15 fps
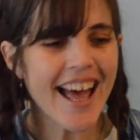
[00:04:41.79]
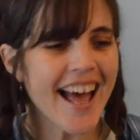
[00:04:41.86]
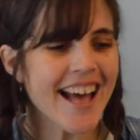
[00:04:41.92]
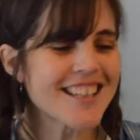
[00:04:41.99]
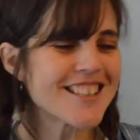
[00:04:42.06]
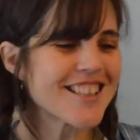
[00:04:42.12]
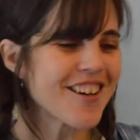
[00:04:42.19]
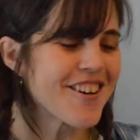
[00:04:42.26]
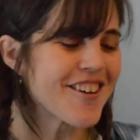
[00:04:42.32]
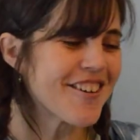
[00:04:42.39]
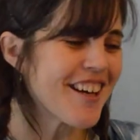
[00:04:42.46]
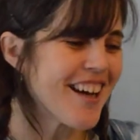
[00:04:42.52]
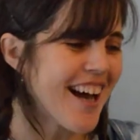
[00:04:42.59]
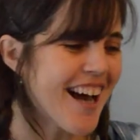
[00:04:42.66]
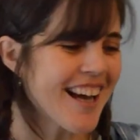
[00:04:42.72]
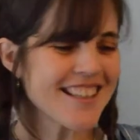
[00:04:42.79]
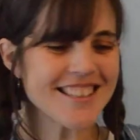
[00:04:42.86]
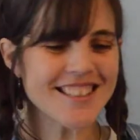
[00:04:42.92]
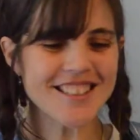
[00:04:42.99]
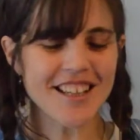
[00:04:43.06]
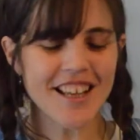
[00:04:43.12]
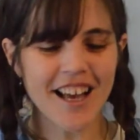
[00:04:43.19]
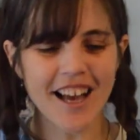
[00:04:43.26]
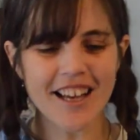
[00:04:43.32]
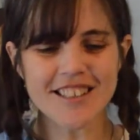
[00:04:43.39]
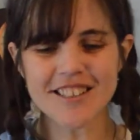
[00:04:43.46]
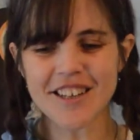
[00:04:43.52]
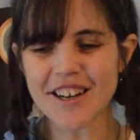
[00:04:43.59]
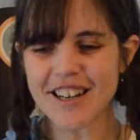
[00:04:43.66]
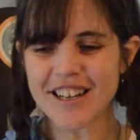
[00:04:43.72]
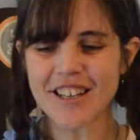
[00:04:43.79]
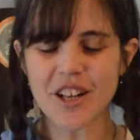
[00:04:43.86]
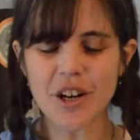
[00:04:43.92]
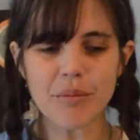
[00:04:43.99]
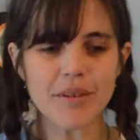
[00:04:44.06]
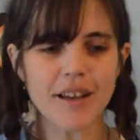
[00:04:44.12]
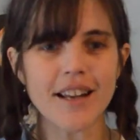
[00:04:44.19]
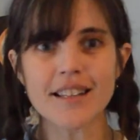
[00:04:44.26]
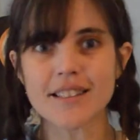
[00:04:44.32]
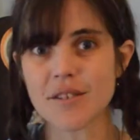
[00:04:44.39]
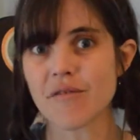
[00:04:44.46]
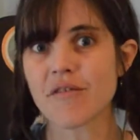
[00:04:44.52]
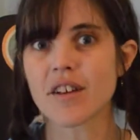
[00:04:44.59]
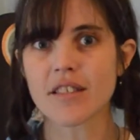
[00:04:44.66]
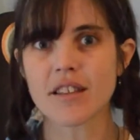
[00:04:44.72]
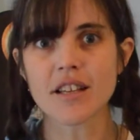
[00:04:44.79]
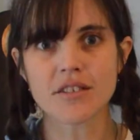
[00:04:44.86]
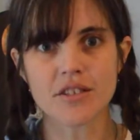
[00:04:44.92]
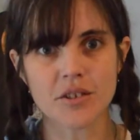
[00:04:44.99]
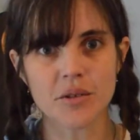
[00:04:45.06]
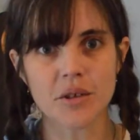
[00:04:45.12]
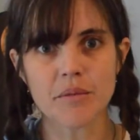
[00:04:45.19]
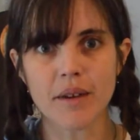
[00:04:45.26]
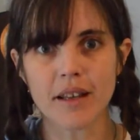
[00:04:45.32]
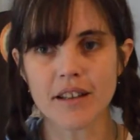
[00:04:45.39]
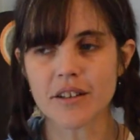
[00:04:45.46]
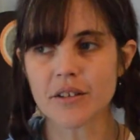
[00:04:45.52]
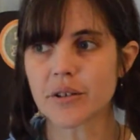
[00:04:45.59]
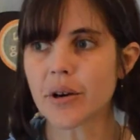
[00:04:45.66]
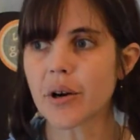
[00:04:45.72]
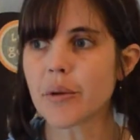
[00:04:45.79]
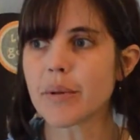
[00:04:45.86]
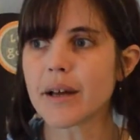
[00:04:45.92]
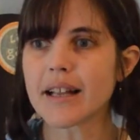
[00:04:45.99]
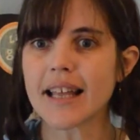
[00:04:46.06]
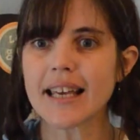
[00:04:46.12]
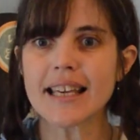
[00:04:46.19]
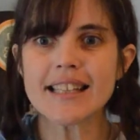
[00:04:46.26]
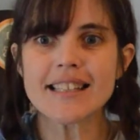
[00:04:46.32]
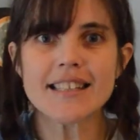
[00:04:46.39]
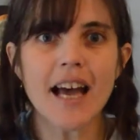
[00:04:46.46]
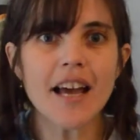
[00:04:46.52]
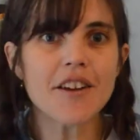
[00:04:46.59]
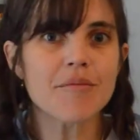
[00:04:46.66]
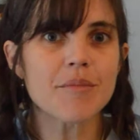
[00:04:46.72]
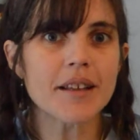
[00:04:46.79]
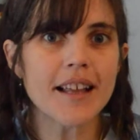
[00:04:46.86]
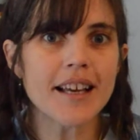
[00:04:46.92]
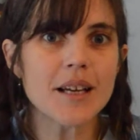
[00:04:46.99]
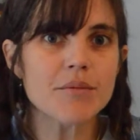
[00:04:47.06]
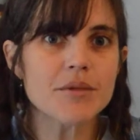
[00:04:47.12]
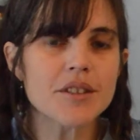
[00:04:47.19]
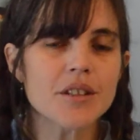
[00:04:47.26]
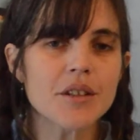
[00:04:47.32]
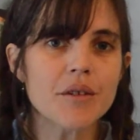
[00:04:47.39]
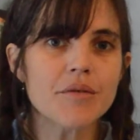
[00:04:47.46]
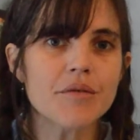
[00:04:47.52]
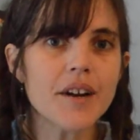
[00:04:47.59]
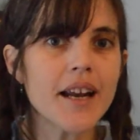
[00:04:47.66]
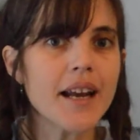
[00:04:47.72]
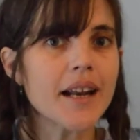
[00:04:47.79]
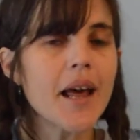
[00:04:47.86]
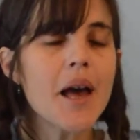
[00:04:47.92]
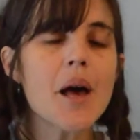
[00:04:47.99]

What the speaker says: And so I started, planning some fun things to do with my little girl, but like inside of me, like I'm still afraid.